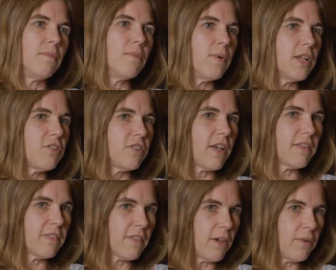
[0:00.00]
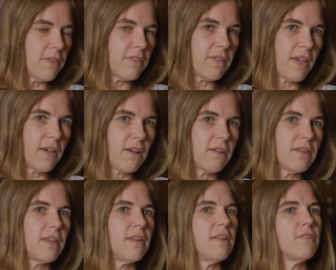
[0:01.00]
which does slow us
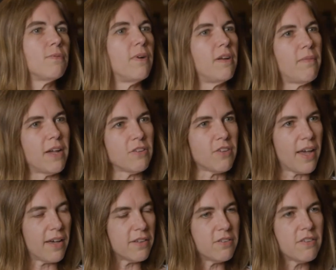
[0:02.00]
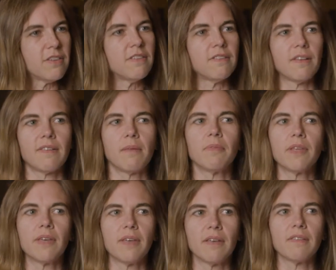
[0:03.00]
down and is one of my challenges as I'm
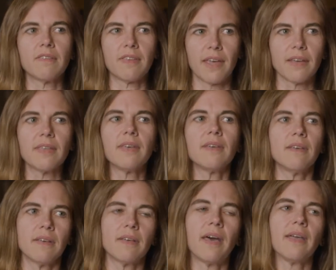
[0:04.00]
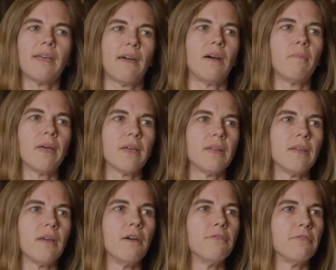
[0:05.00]
looking at scaling. Like, how am I going
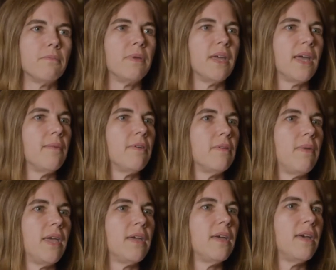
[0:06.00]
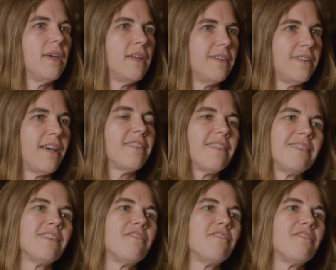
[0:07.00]
to go from being able to make dozens